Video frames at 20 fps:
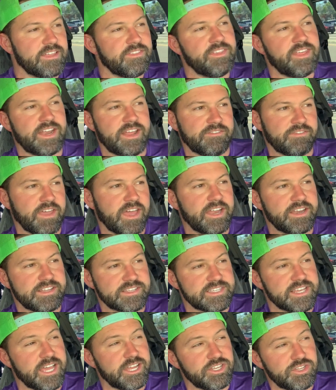and then I've got to
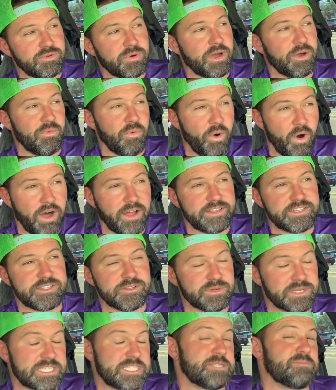decide do I want
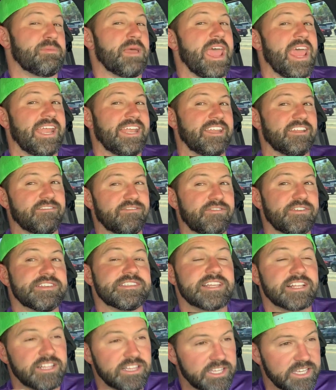to expand it
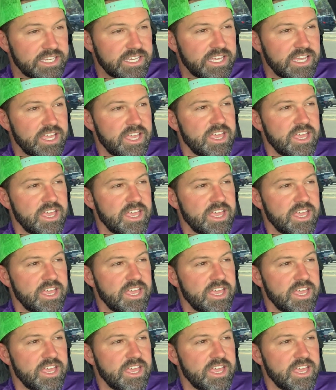physically